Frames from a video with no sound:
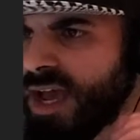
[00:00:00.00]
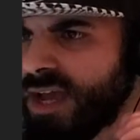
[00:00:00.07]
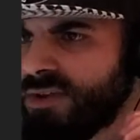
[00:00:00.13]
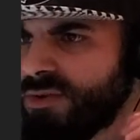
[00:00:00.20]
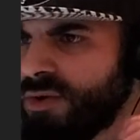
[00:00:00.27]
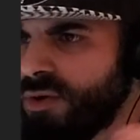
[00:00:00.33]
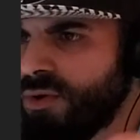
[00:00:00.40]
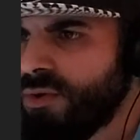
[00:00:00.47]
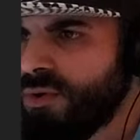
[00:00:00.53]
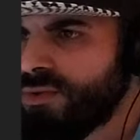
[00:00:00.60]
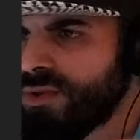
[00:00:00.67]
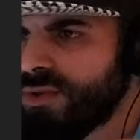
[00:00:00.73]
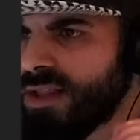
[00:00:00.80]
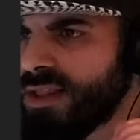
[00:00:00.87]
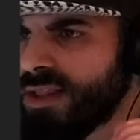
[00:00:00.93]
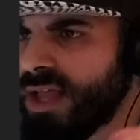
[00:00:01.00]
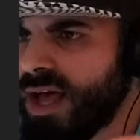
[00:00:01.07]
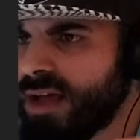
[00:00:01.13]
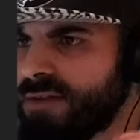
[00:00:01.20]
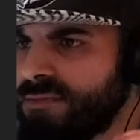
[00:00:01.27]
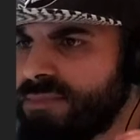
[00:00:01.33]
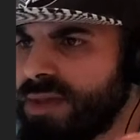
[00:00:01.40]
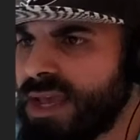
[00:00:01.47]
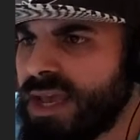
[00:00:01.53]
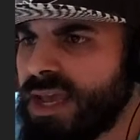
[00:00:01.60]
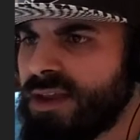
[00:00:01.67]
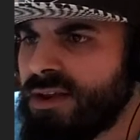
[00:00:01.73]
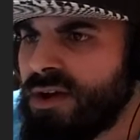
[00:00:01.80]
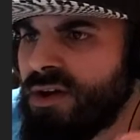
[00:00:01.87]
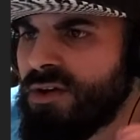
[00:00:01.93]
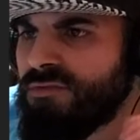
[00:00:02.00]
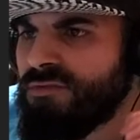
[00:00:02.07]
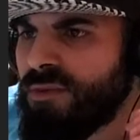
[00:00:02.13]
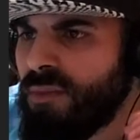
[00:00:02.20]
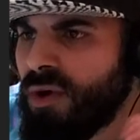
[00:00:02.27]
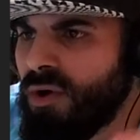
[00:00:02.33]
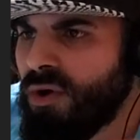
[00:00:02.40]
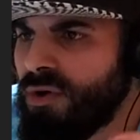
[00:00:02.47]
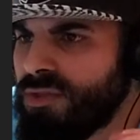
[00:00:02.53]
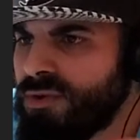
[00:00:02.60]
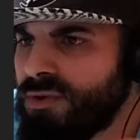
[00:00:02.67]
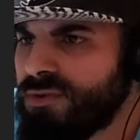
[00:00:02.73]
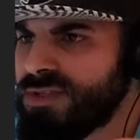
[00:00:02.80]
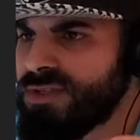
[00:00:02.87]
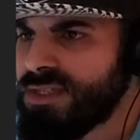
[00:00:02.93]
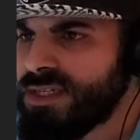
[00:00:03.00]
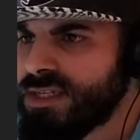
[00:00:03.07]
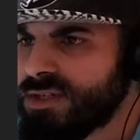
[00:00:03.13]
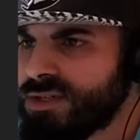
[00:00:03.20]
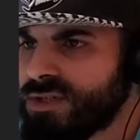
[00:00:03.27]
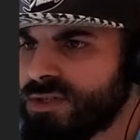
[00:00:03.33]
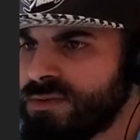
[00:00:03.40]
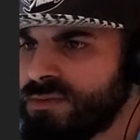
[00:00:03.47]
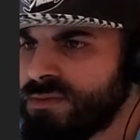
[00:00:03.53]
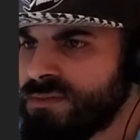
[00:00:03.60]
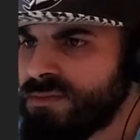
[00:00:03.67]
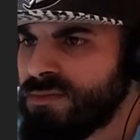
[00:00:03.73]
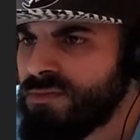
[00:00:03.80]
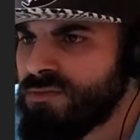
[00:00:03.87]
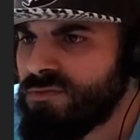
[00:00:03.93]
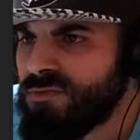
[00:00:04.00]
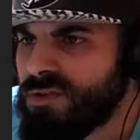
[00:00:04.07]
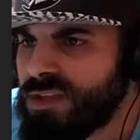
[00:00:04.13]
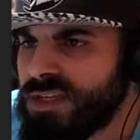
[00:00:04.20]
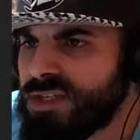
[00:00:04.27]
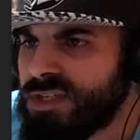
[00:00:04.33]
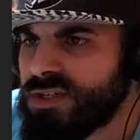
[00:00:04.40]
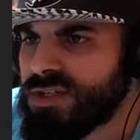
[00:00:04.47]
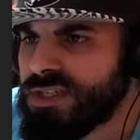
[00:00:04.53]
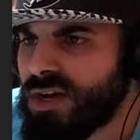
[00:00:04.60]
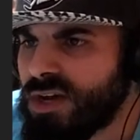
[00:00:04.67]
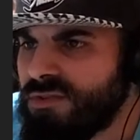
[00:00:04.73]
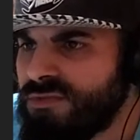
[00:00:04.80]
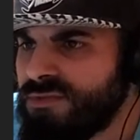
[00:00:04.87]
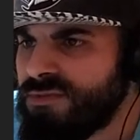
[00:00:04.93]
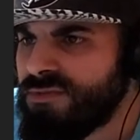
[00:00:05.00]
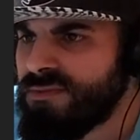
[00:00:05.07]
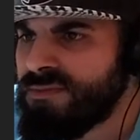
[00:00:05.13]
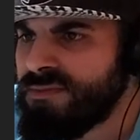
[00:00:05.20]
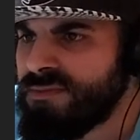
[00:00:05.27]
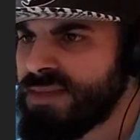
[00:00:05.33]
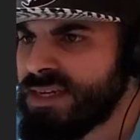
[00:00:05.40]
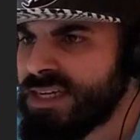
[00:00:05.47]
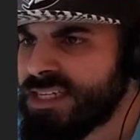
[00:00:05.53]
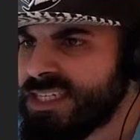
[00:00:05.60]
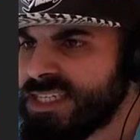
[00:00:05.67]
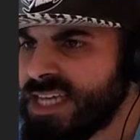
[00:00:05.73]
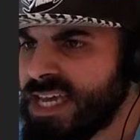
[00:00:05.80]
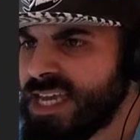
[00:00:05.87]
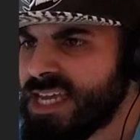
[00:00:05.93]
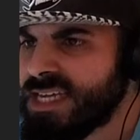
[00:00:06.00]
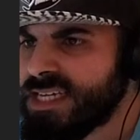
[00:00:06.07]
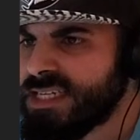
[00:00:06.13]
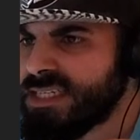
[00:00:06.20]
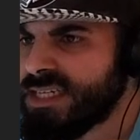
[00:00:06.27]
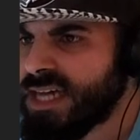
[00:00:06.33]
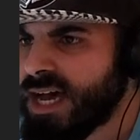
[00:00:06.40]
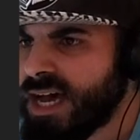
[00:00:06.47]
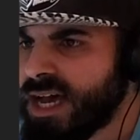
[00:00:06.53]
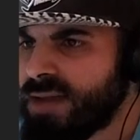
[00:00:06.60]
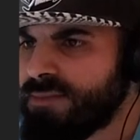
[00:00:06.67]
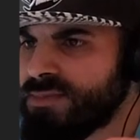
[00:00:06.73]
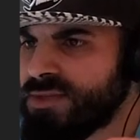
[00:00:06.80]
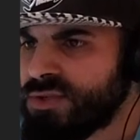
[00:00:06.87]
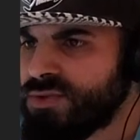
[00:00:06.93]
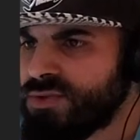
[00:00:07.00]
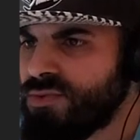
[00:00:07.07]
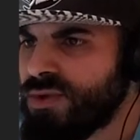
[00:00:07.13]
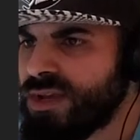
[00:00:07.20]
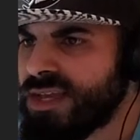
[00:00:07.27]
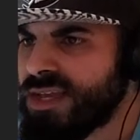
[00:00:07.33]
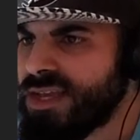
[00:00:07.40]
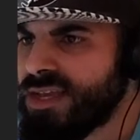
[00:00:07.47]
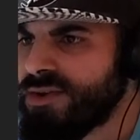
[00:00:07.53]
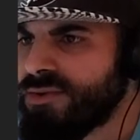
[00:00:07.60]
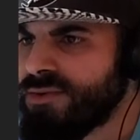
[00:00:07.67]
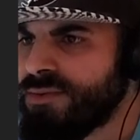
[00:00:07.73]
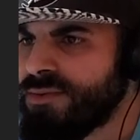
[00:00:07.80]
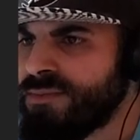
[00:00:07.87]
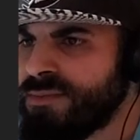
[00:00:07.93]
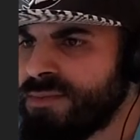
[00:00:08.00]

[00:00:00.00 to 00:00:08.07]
and you hold a lot of pain from all those years. Release yourself. Take time to heal.